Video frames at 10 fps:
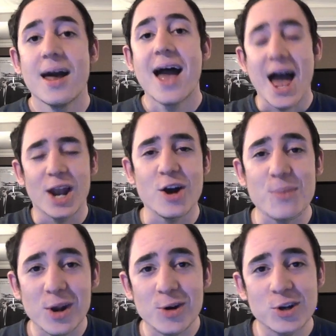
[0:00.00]
Hello
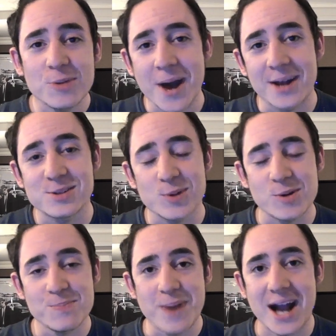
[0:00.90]
my loyal companions,
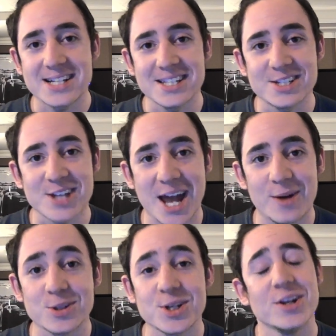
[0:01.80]
welcome back to the
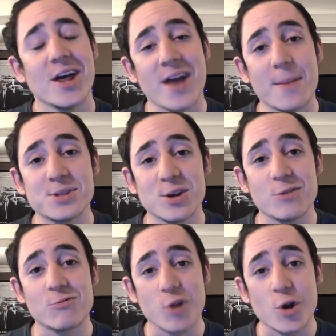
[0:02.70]
channel and to another episode
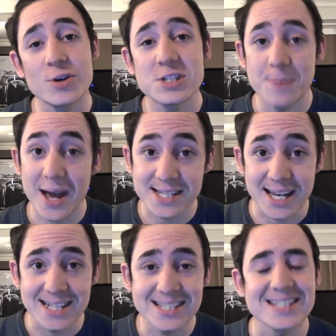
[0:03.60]
of Rogue
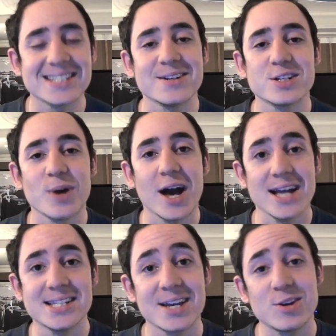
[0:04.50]
Spectates, the series where I
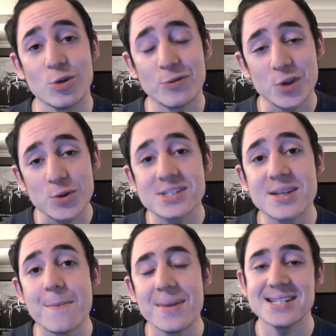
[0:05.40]
take your viewer
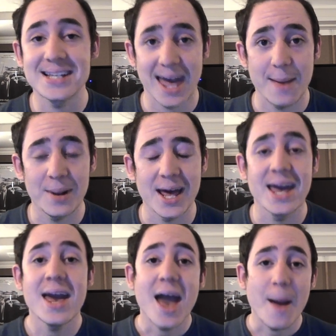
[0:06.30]
submitted gameplay
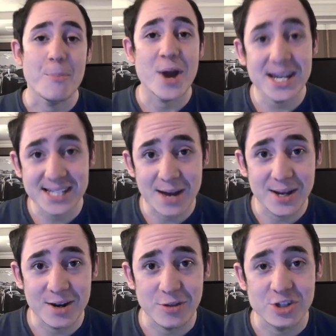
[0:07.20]
and break it down
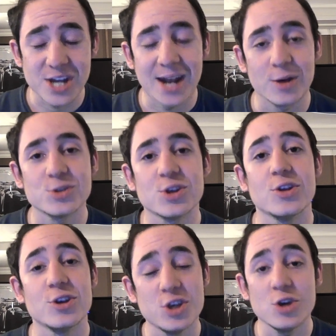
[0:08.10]
here on the channel so
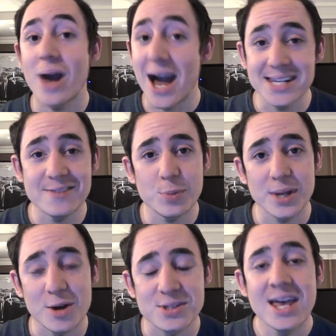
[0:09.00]
that you and everybody
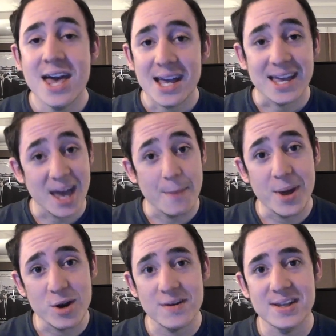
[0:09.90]
else can get a
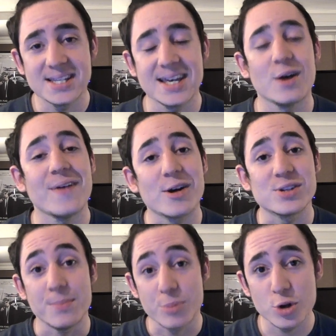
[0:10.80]
better idea of how to
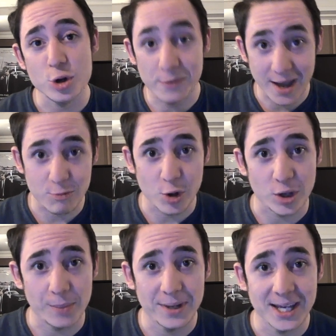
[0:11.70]
improve at Rogue
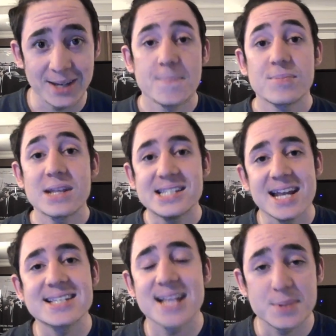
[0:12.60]
Company.
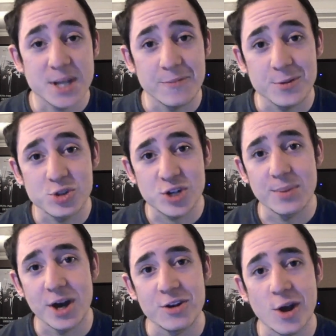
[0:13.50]
Today's clips come from
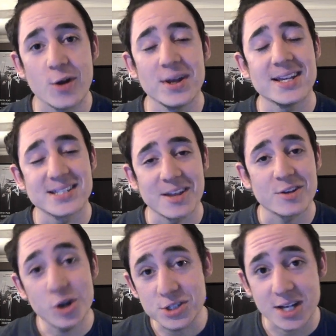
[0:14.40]
StrmrUnkwn. He is another
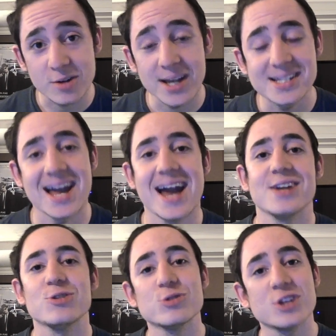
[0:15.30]
content creator
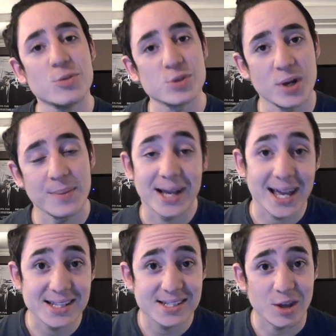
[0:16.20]
and also was one of my
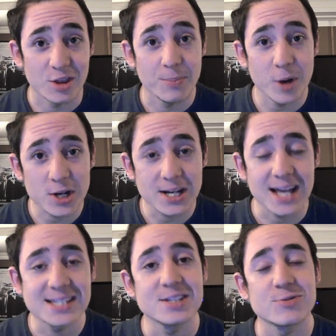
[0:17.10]
guests on the
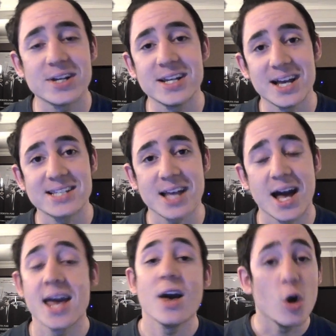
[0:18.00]
podcast. He's a really nice
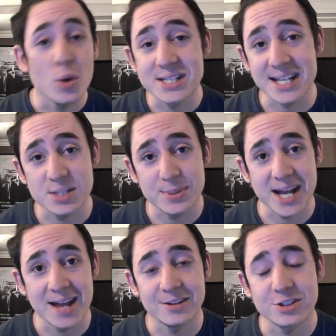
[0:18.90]
guy. All his links will be
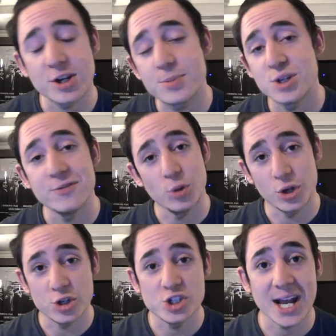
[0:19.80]
down in the description if you want
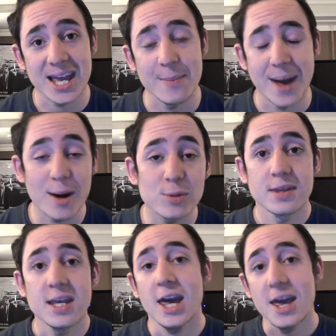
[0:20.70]
to go check him out.
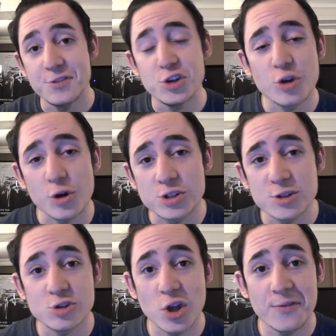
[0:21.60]
If you do go on to
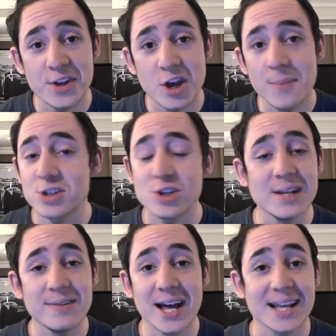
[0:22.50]
enjoy the video, make sure you
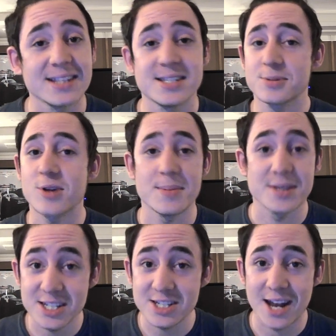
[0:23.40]
leave a like and subscribe to
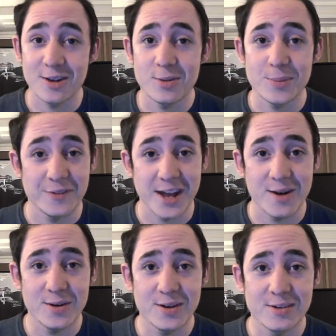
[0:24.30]
this channel. But for now,
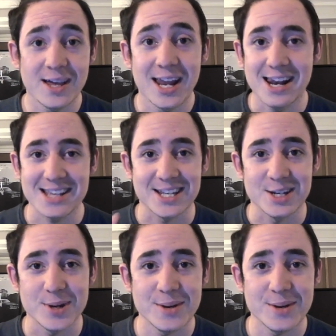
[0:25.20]
let's get into it.